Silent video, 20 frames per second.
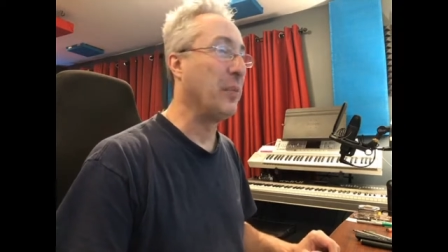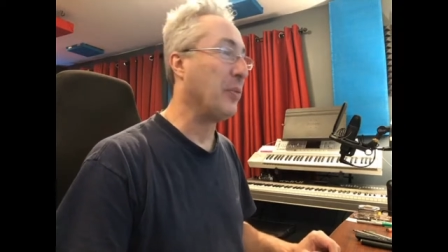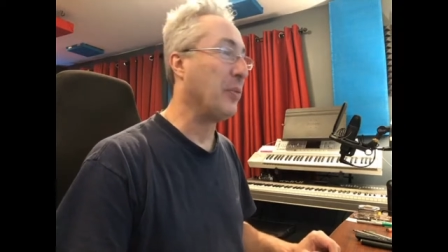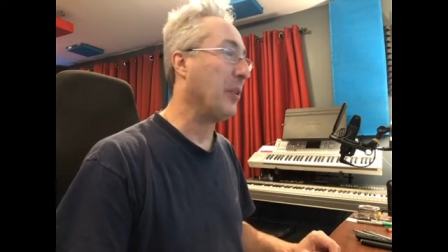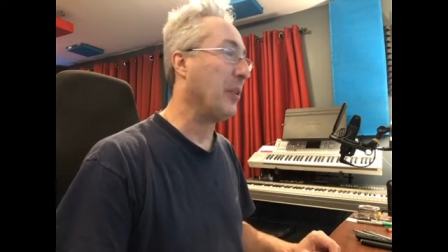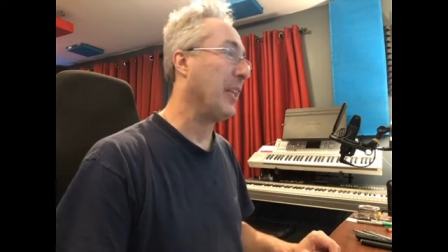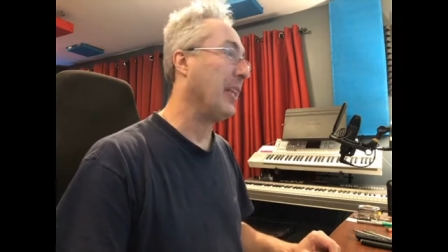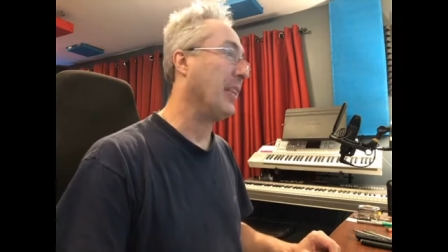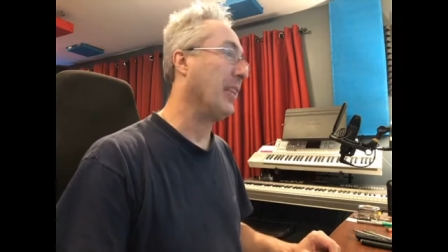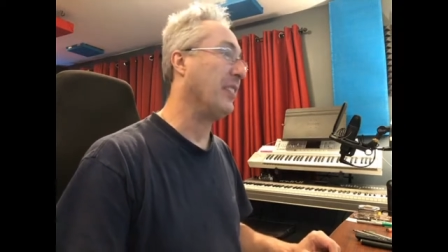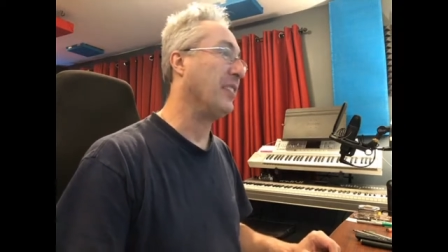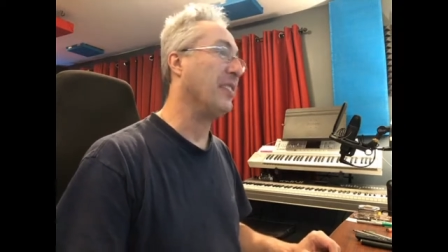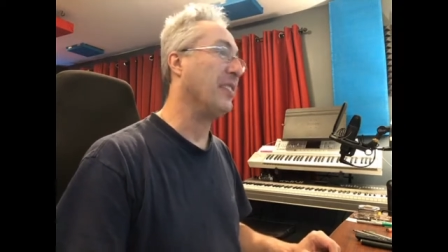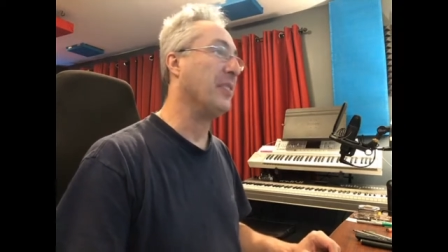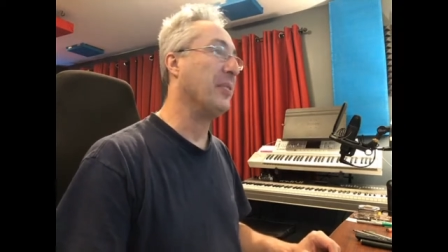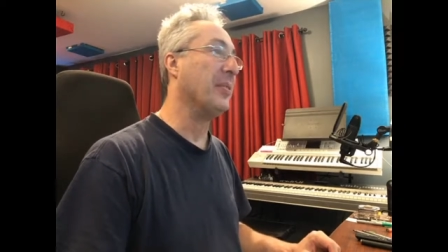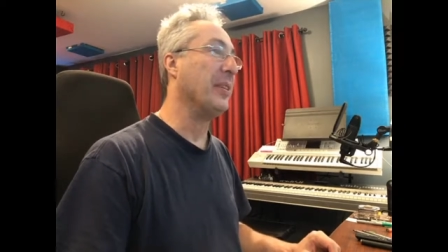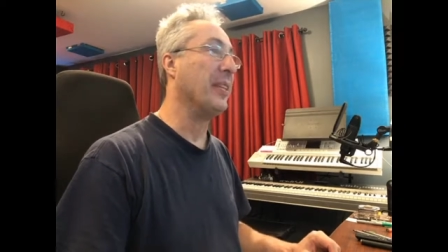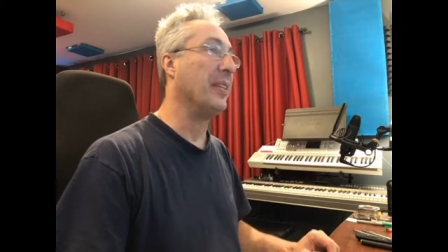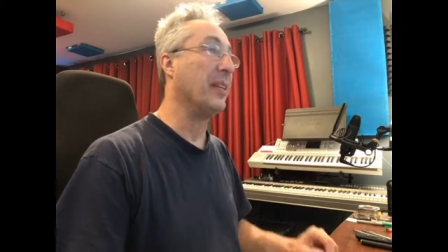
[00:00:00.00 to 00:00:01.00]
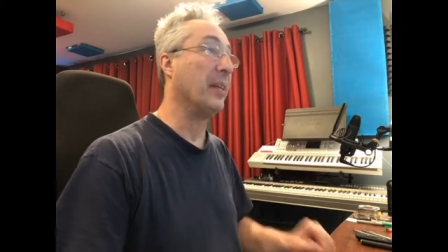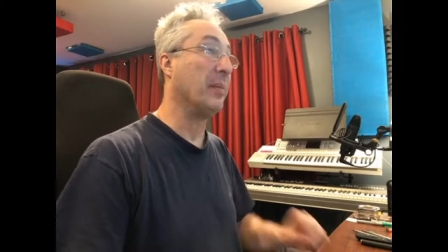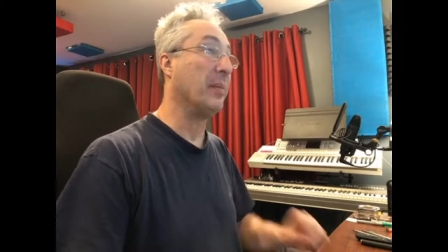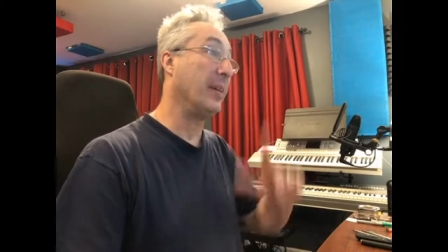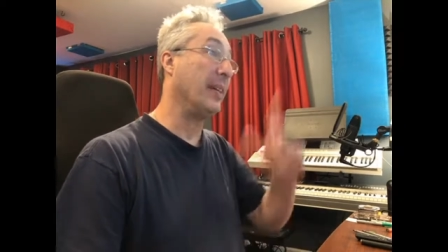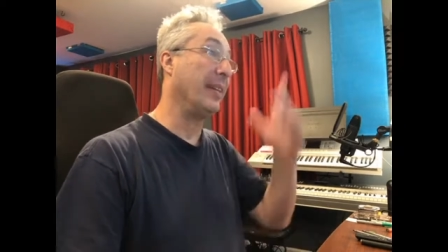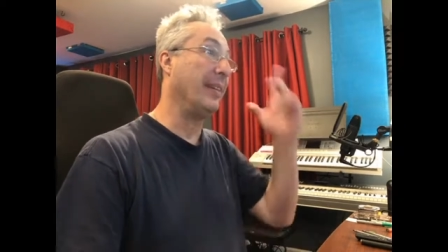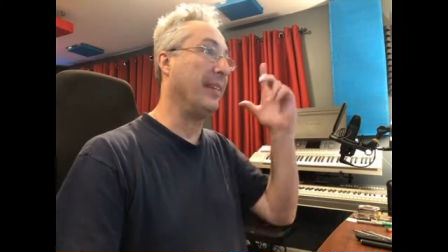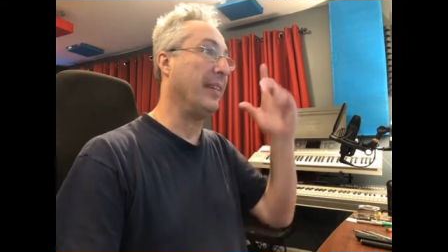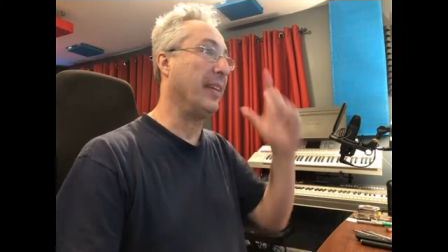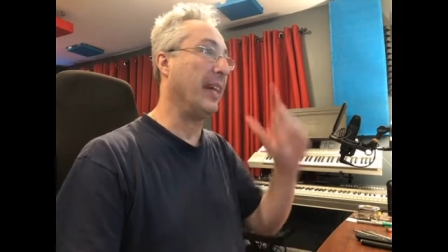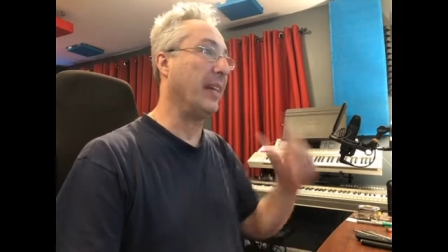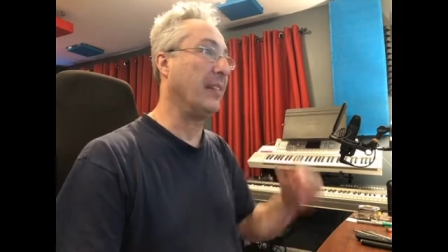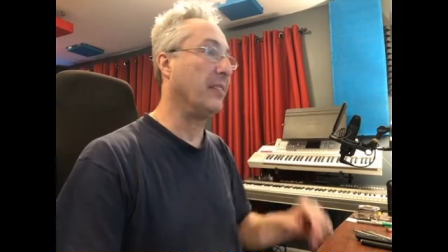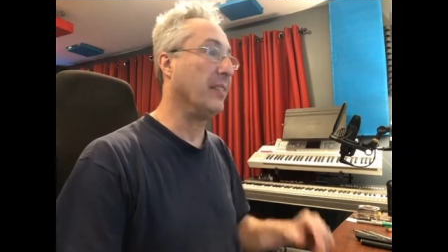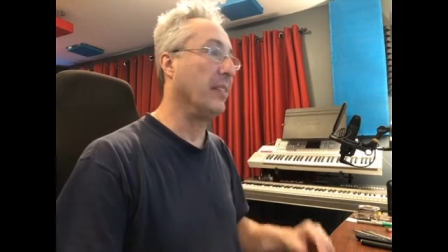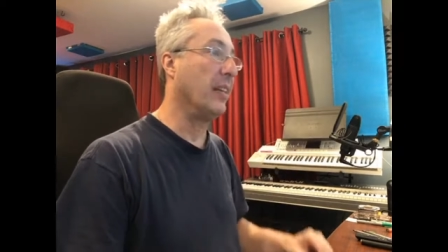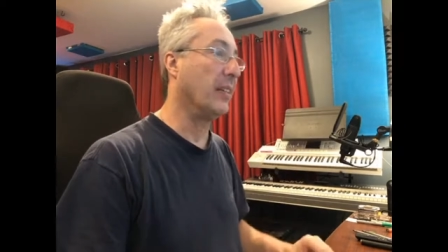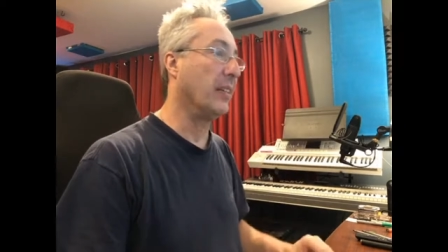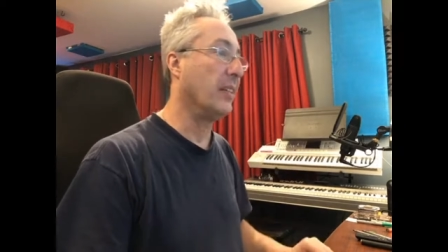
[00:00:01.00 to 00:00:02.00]
before they let you do anything, but
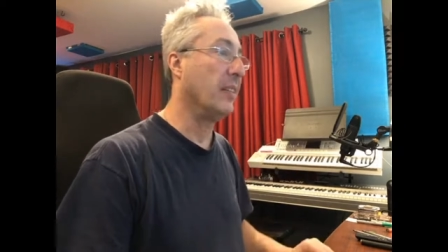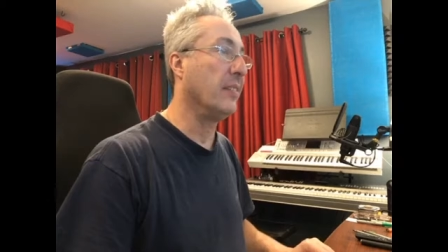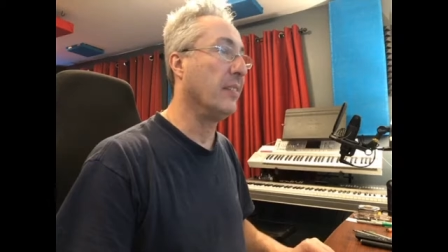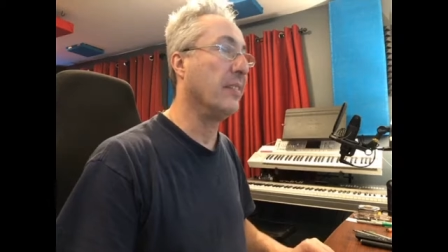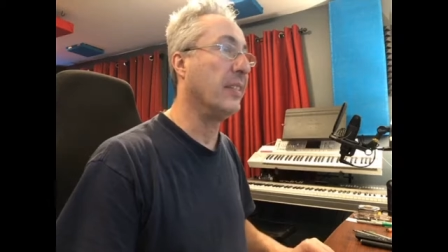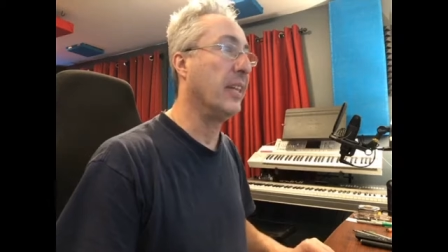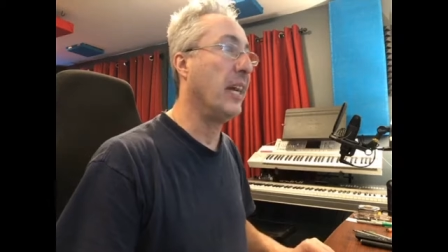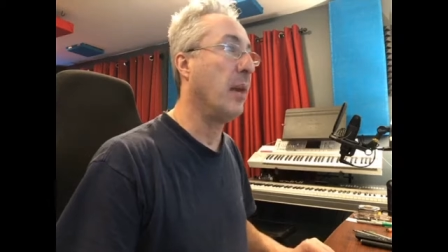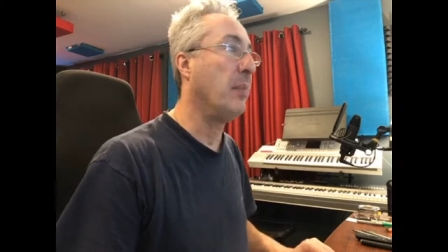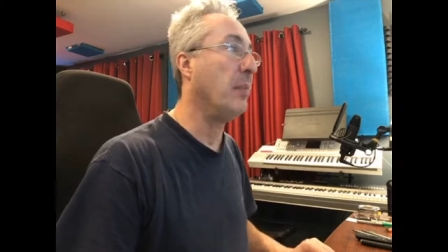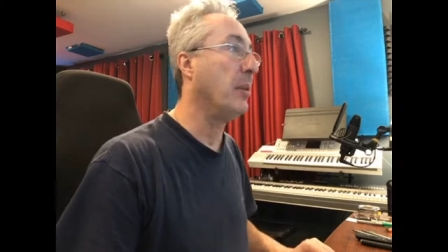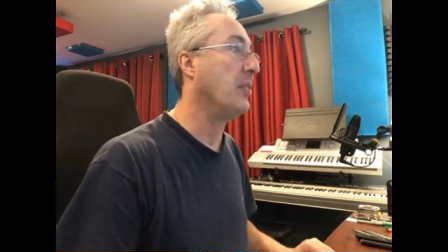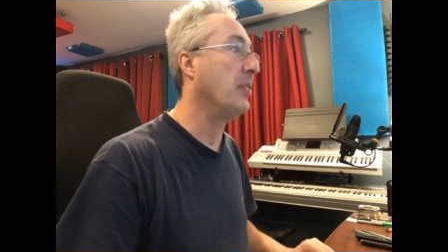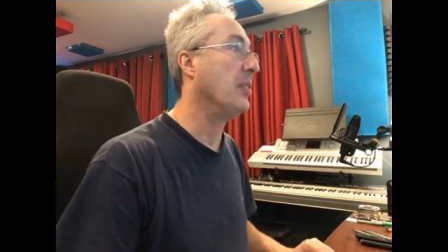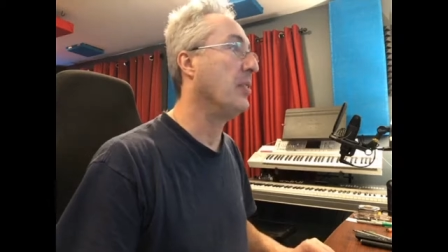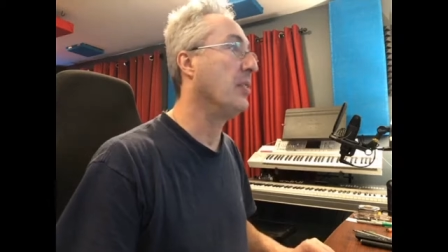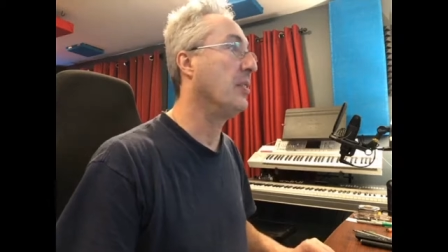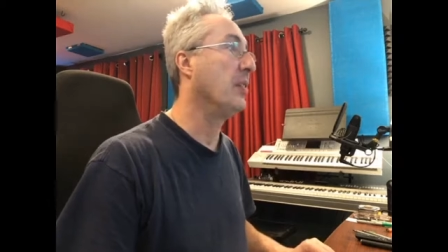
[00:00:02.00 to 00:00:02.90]
that's not going to stop us.